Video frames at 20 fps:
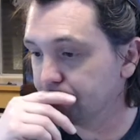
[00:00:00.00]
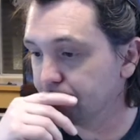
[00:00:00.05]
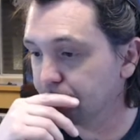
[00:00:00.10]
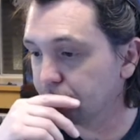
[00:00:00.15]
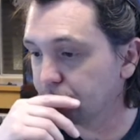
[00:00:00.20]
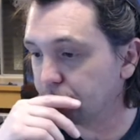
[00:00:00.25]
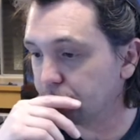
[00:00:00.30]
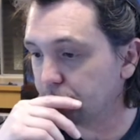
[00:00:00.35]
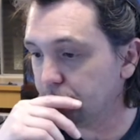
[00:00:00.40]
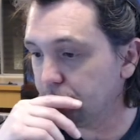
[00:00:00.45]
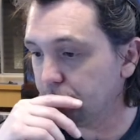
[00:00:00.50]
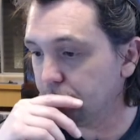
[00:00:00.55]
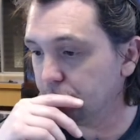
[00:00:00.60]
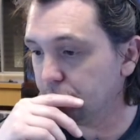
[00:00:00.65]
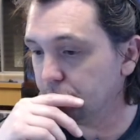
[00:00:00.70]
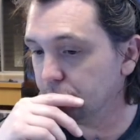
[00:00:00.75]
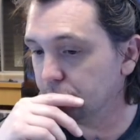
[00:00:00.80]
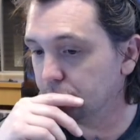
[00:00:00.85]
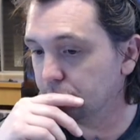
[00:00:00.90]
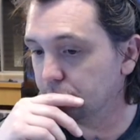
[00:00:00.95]

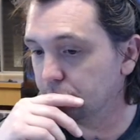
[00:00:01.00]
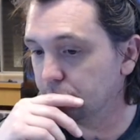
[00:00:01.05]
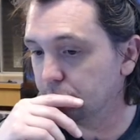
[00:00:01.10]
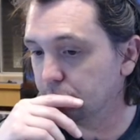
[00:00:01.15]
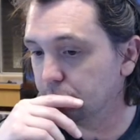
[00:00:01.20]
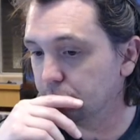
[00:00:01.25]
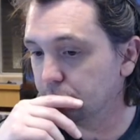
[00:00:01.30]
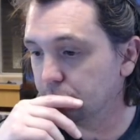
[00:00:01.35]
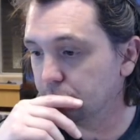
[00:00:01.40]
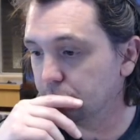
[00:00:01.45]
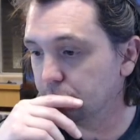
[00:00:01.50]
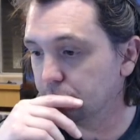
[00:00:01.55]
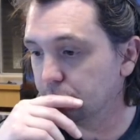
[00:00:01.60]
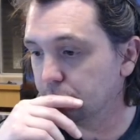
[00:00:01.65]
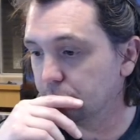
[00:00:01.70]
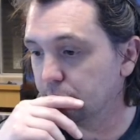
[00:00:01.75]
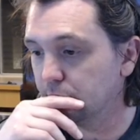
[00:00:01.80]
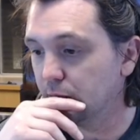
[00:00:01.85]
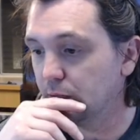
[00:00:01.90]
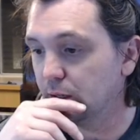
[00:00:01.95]

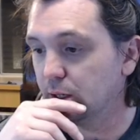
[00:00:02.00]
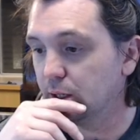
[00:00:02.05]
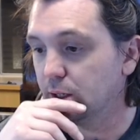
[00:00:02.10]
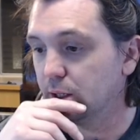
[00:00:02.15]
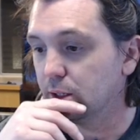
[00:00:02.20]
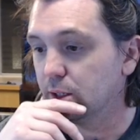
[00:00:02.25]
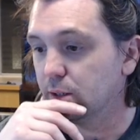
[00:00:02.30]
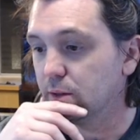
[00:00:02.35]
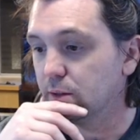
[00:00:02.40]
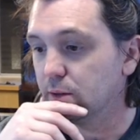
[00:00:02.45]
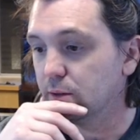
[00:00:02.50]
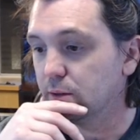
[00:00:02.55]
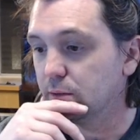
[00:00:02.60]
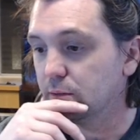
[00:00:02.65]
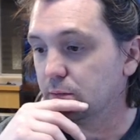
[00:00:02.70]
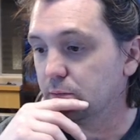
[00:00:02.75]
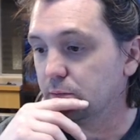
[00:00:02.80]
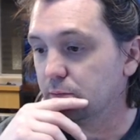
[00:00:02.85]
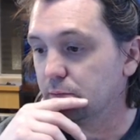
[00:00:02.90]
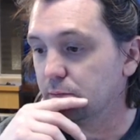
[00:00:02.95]

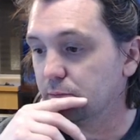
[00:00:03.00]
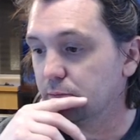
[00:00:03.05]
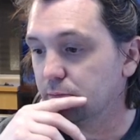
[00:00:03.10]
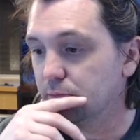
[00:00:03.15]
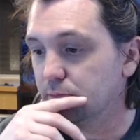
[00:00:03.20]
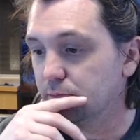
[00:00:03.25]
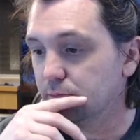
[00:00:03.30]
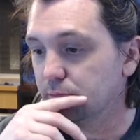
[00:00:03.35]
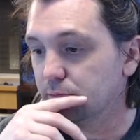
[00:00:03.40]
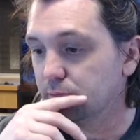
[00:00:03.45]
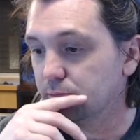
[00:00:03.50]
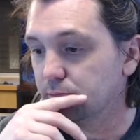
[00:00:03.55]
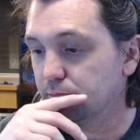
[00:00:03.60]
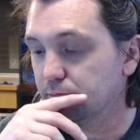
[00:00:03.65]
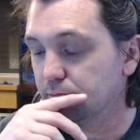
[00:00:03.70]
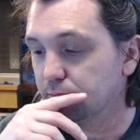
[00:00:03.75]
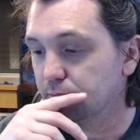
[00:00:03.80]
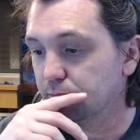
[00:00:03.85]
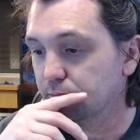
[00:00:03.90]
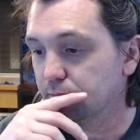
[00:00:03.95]

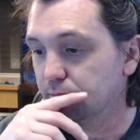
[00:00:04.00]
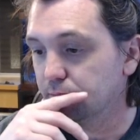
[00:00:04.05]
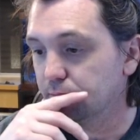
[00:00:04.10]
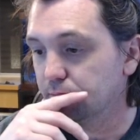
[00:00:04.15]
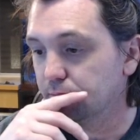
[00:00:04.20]
No one is speaking in this clip.